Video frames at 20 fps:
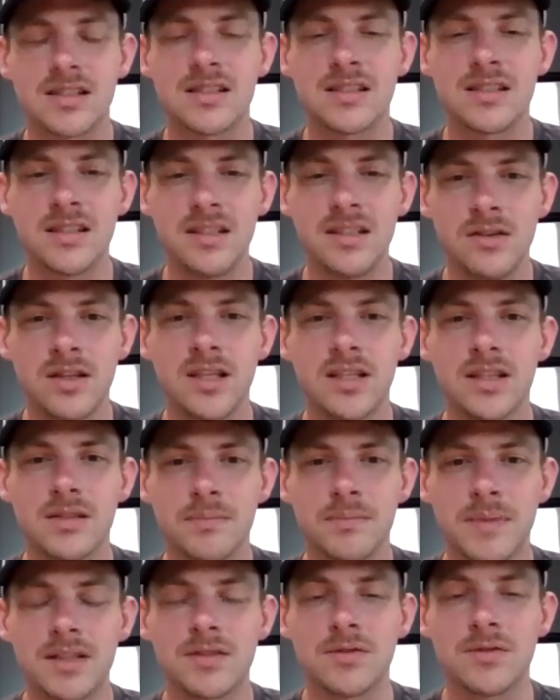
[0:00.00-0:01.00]

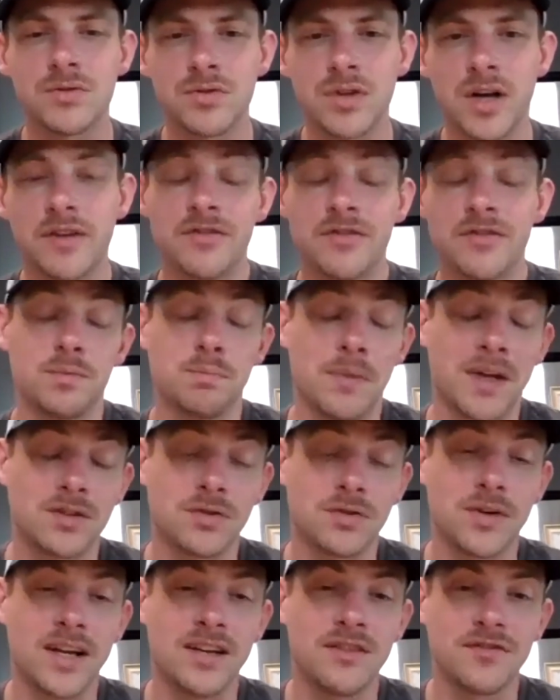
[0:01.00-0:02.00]
serious
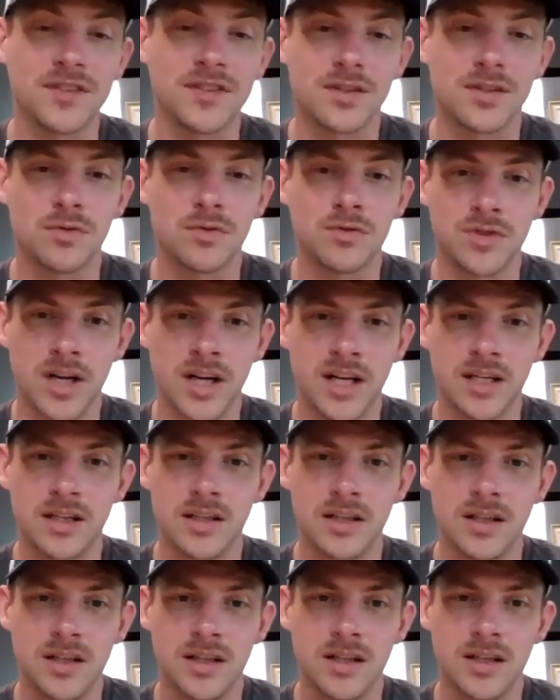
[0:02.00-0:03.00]
mental and physical drain.
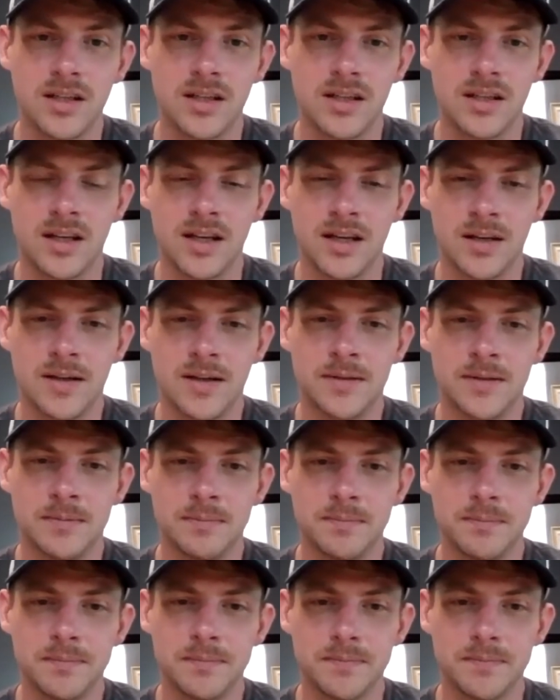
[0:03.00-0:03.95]
Um,